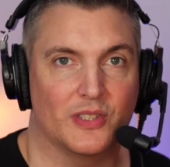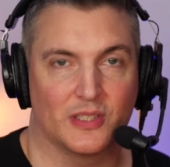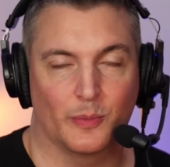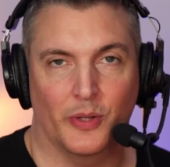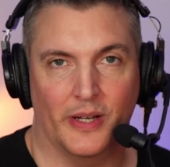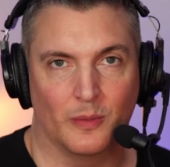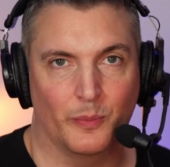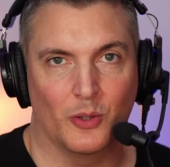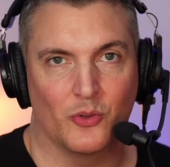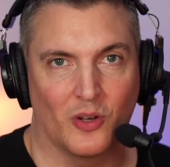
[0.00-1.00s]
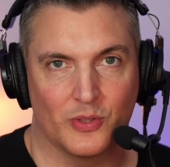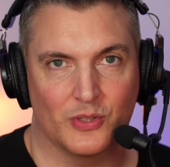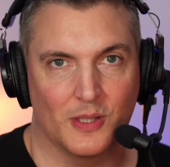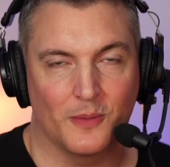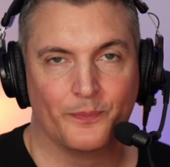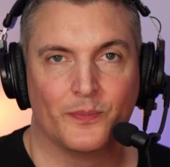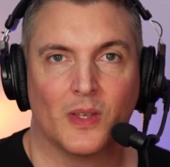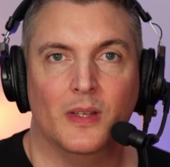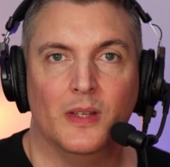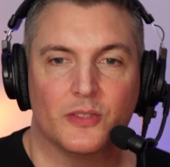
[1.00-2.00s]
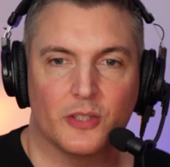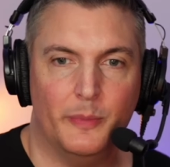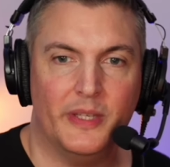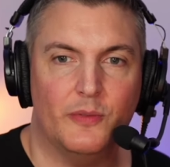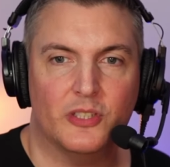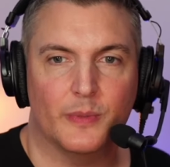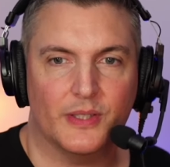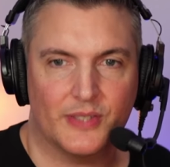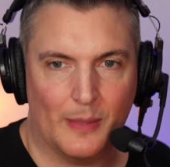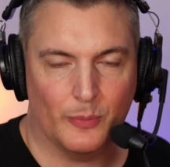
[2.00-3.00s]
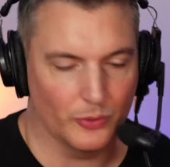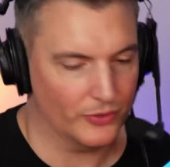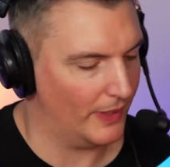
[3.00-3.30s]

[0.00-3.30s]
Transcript: does apply to both, obviously. So let me give you some examples.